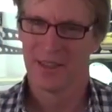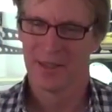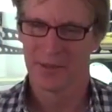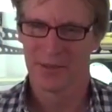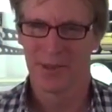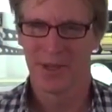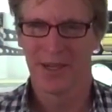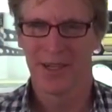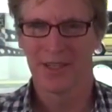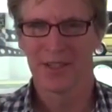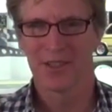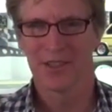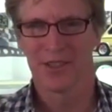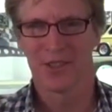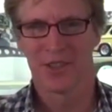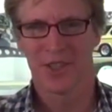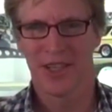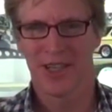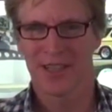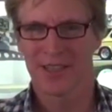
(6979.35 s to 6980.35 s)
garage
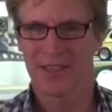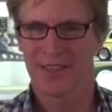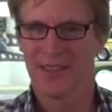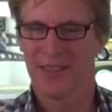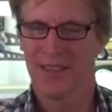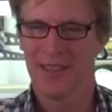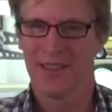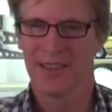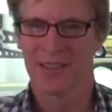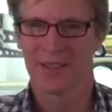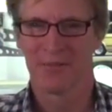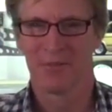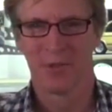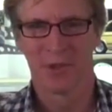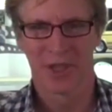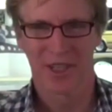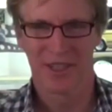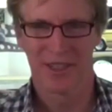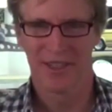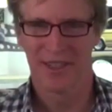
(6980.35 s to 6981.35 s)
on jack stands and
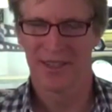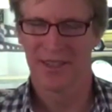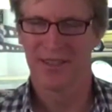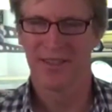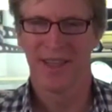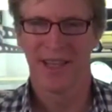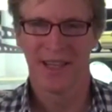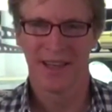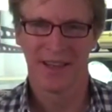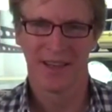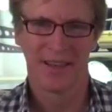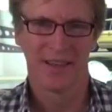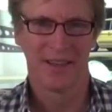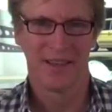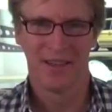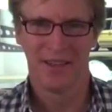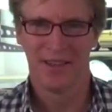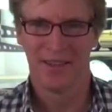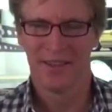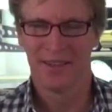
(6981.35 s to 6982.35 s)
working on it, I had it in
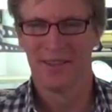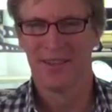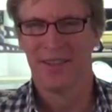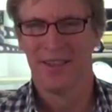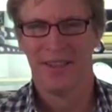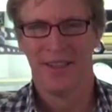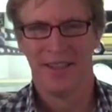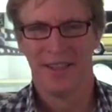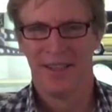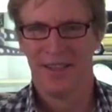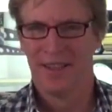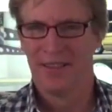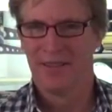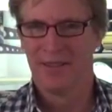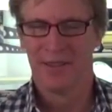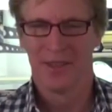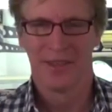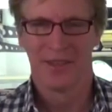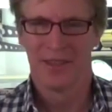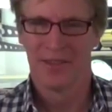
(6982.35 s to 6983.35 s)
gear
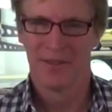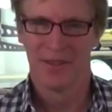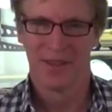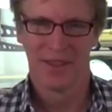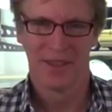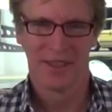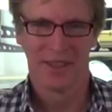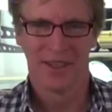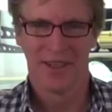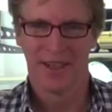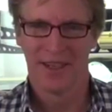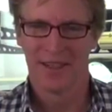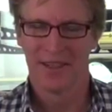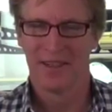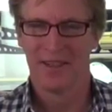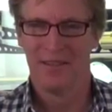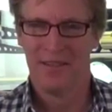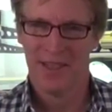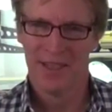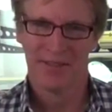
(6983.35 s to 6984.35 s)
with everything on
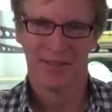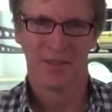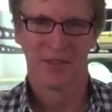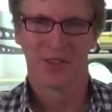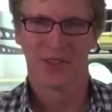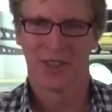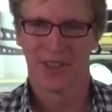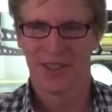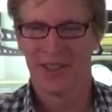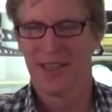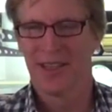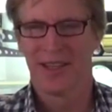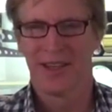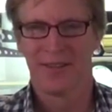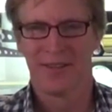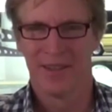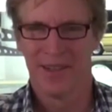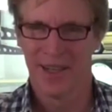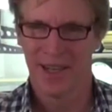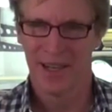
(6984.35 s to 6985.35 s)
and never saw that
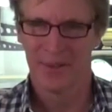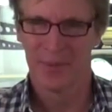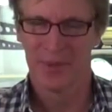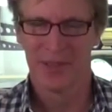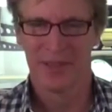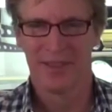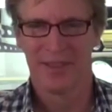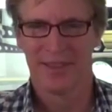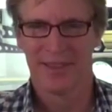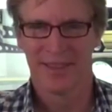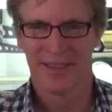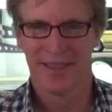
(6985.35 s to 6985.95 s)
ever happen.